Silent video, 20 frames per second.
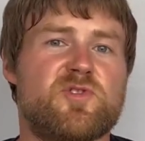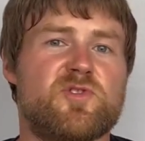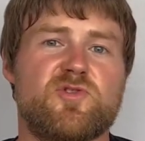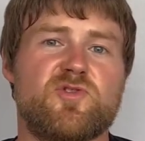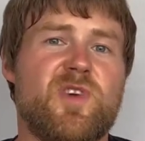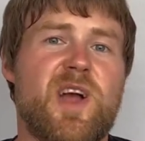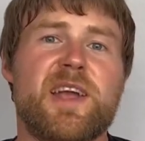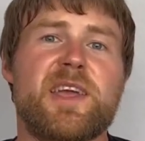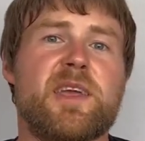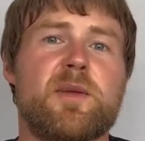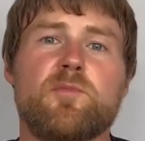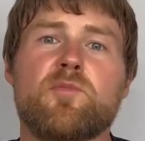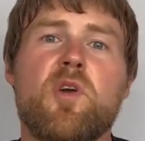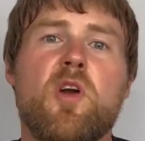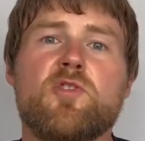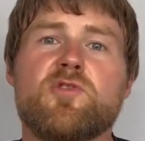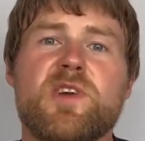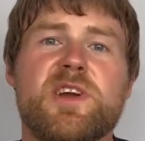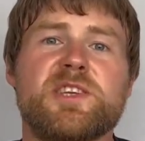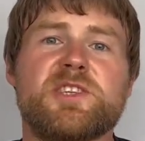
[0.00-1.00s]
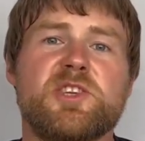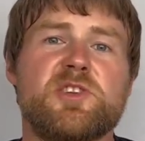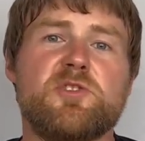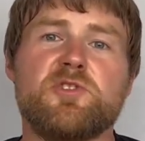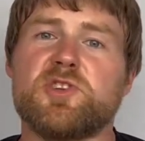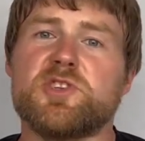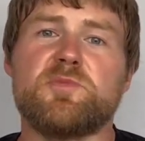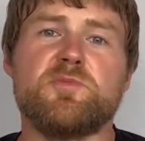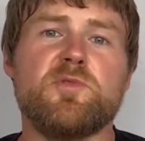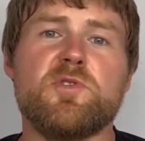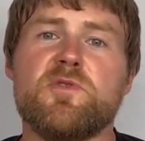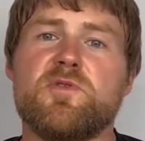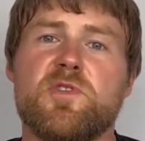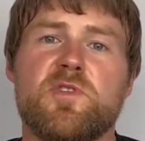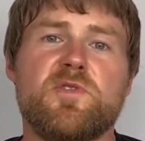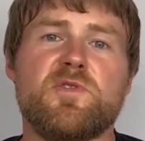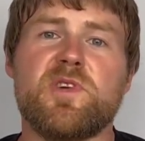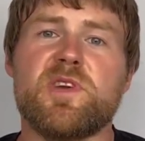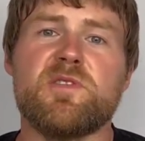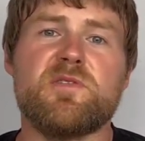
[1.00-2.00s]
tracking progress, and you just move your
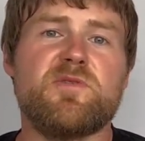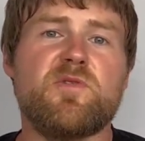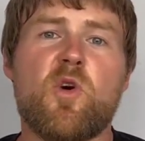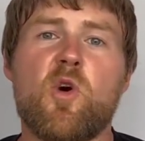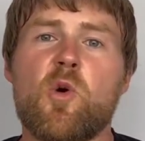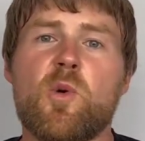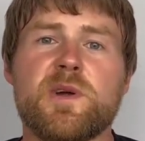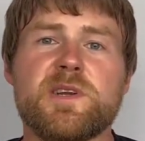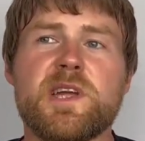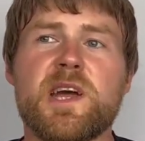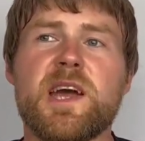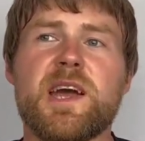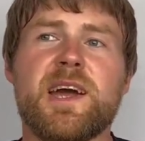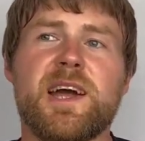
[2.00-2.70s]
feet forward,